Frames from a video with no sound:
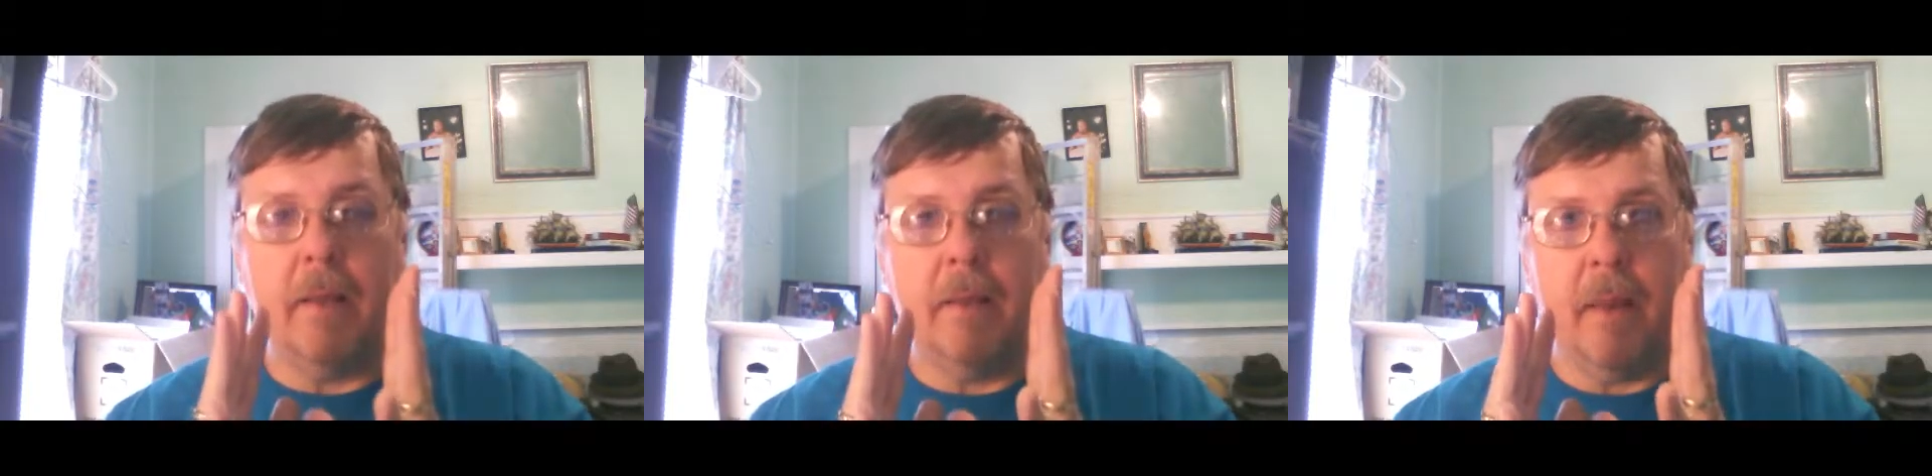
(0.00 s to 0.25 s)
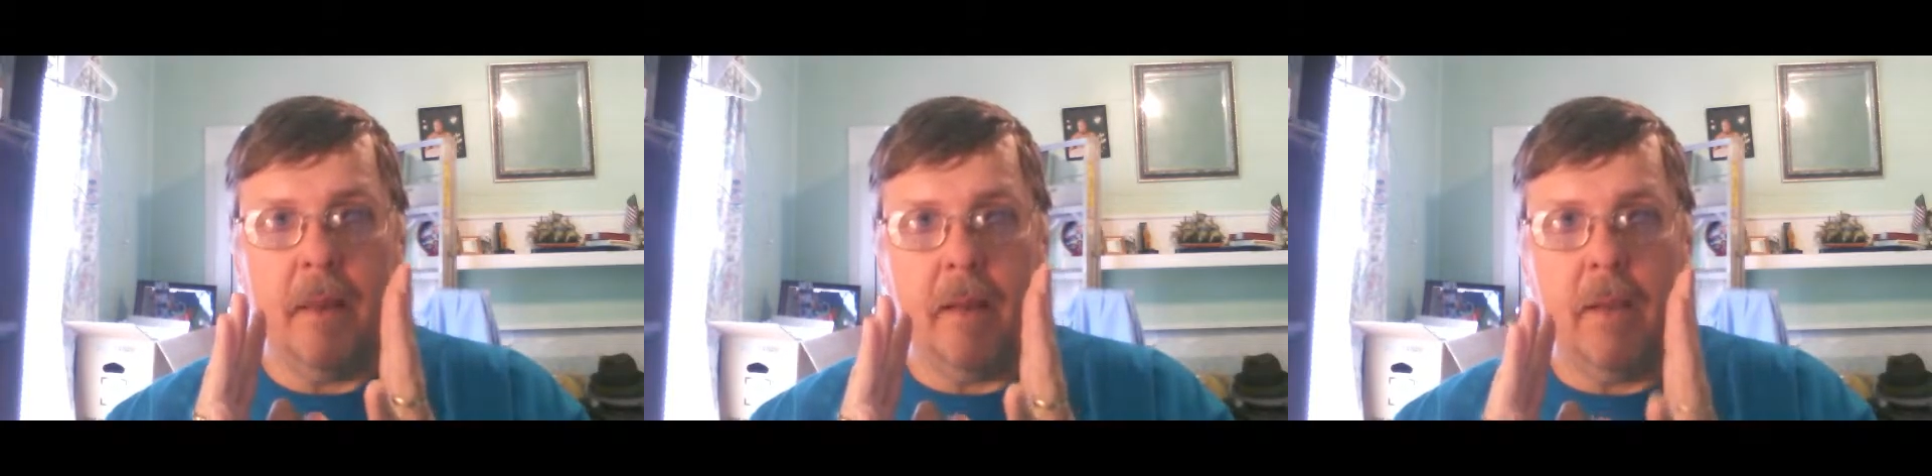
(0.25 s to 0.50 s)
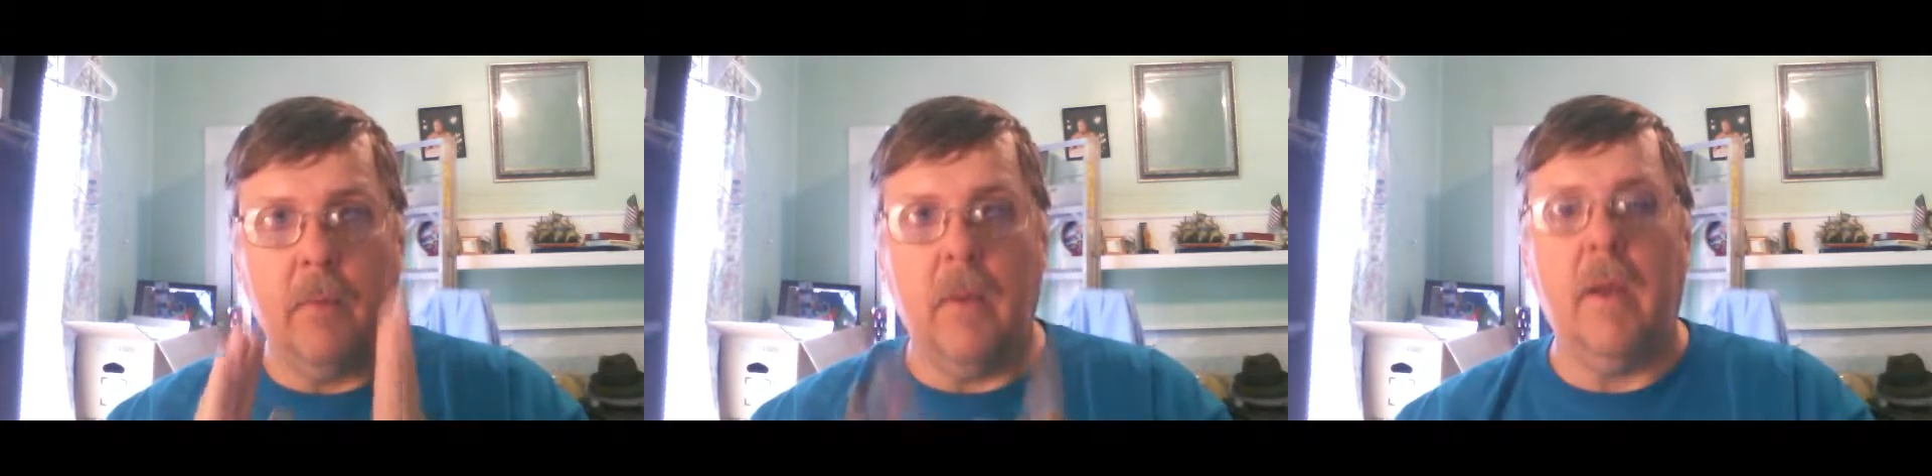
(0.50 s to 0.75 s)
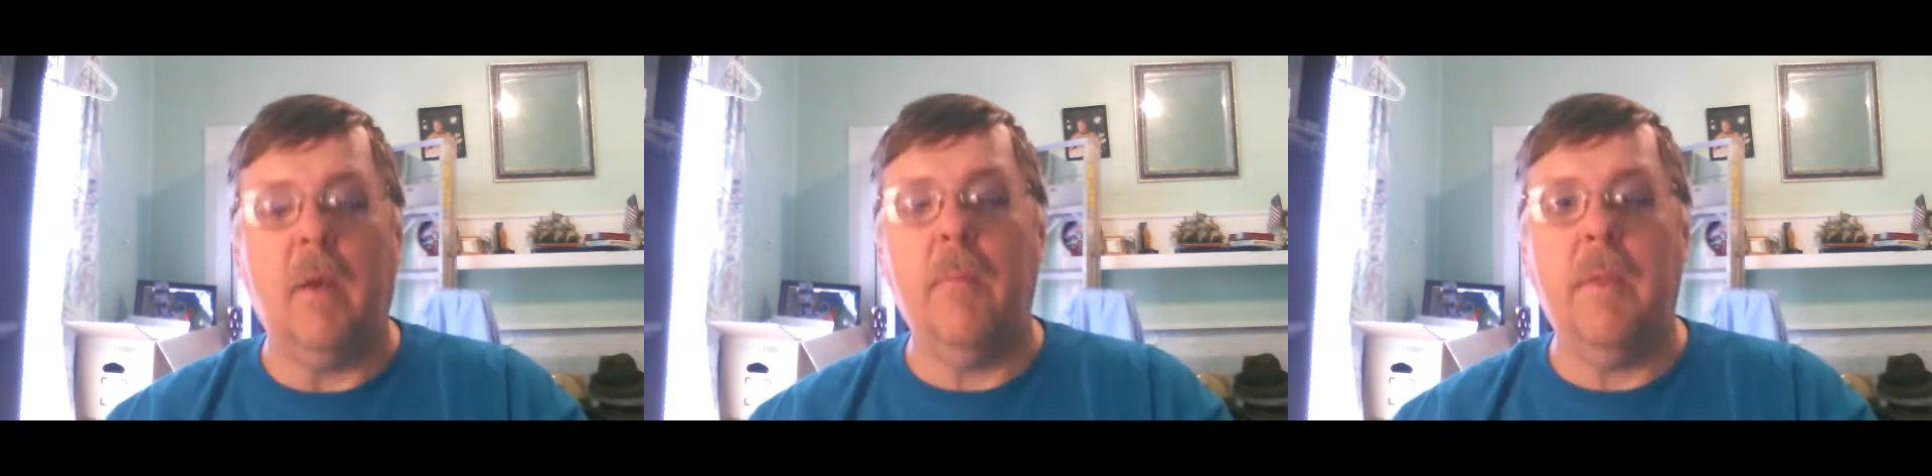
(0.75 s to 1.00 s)
that He will
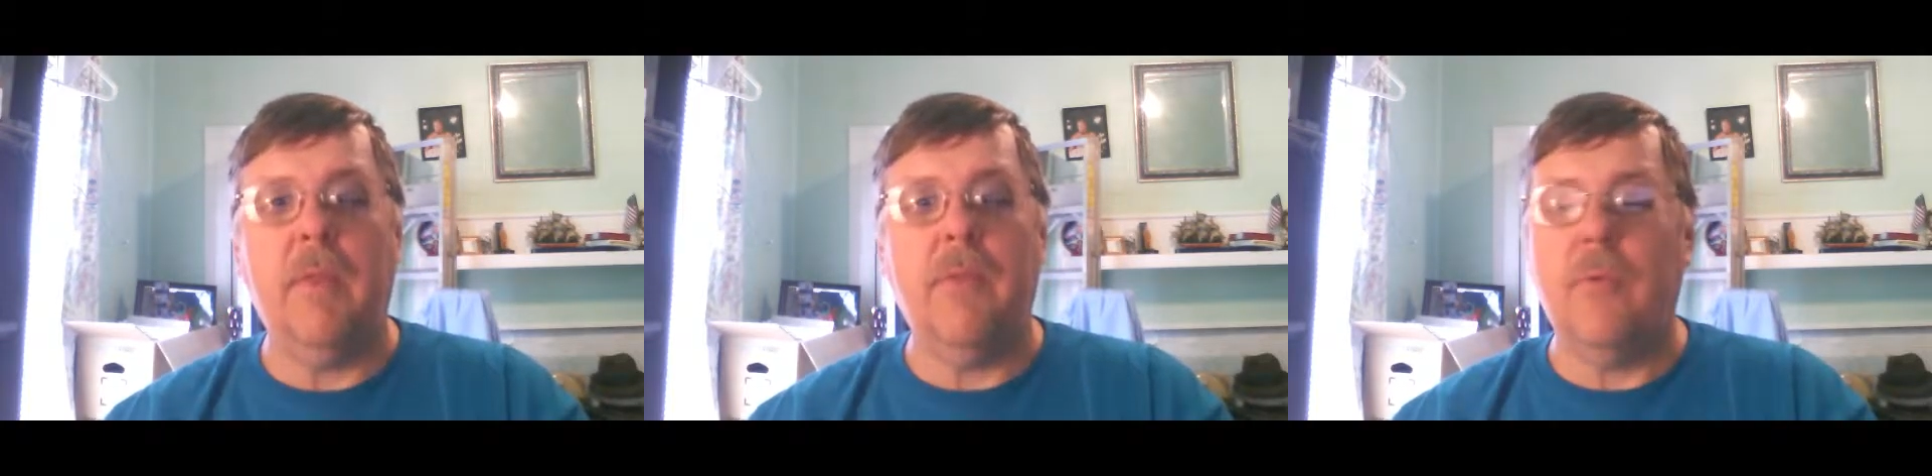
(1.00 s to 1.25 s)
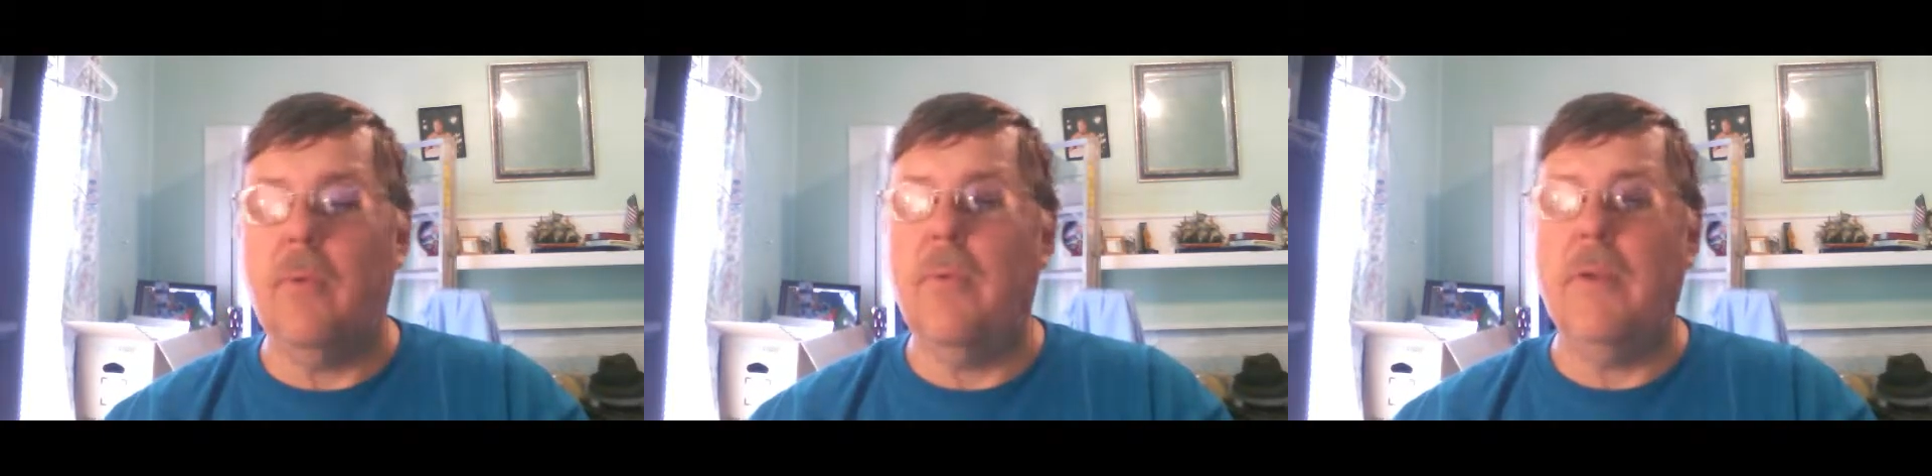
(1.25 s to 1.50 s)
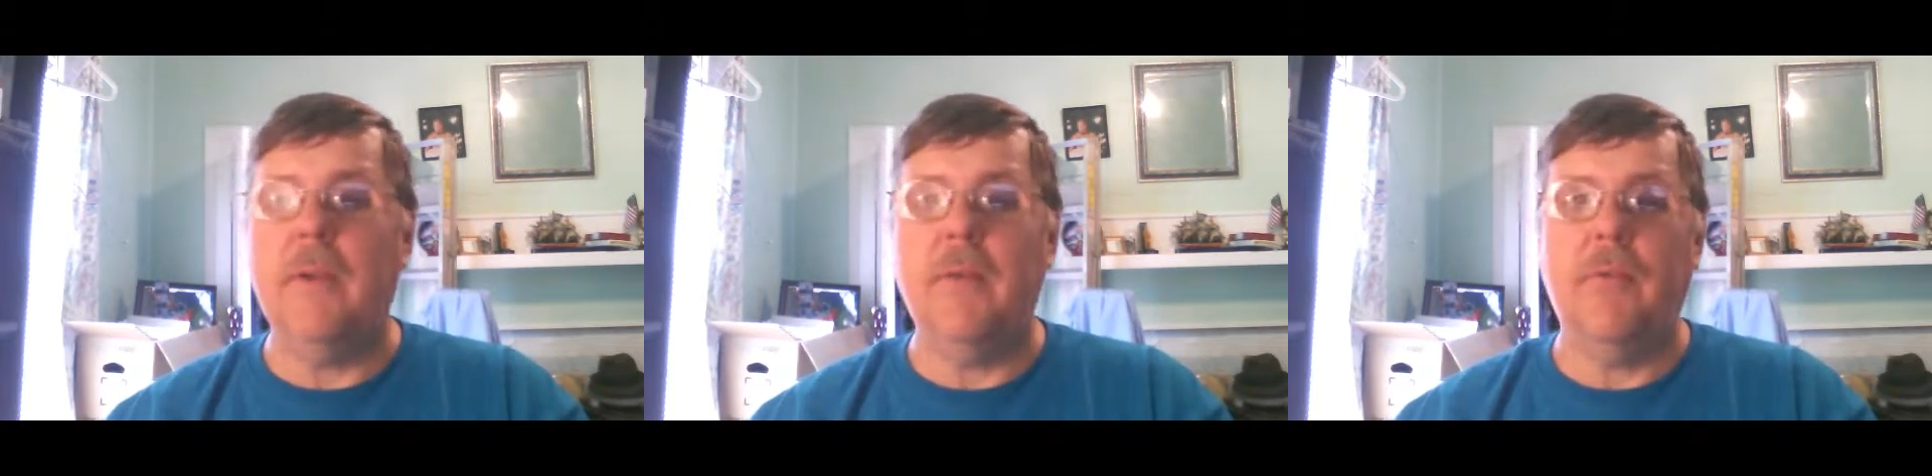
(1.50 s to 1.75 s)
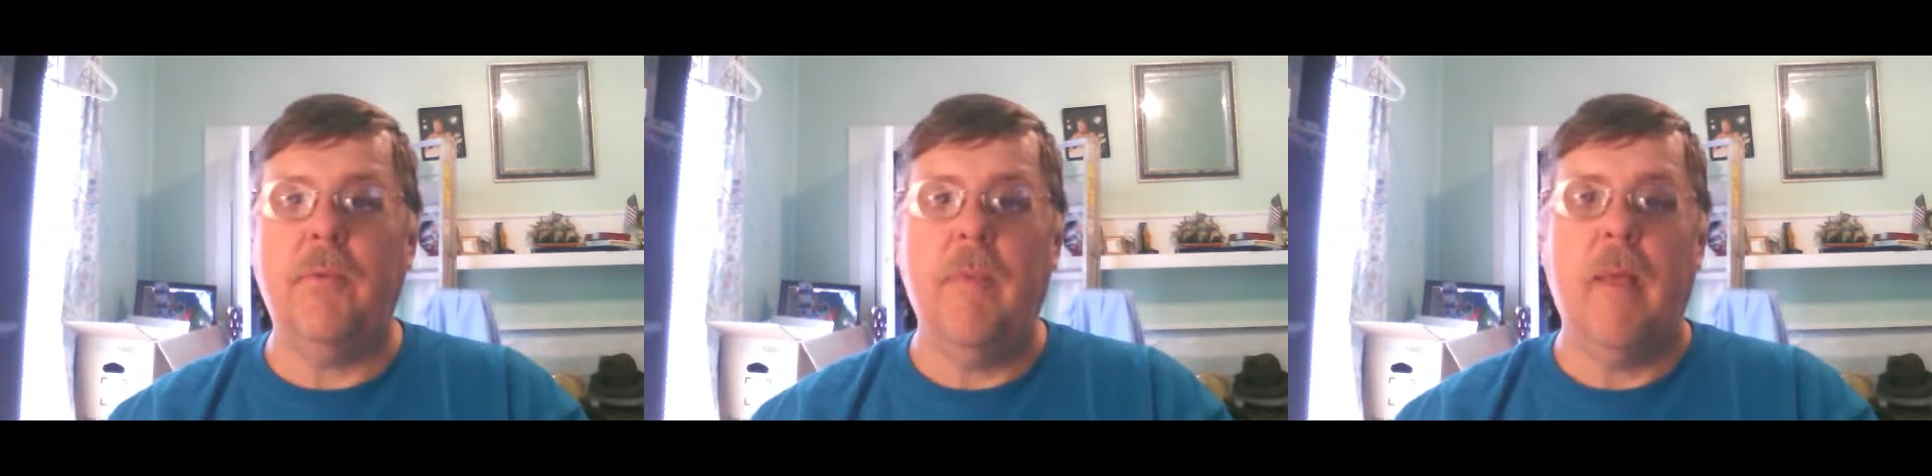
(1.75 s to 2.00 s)
help me through this.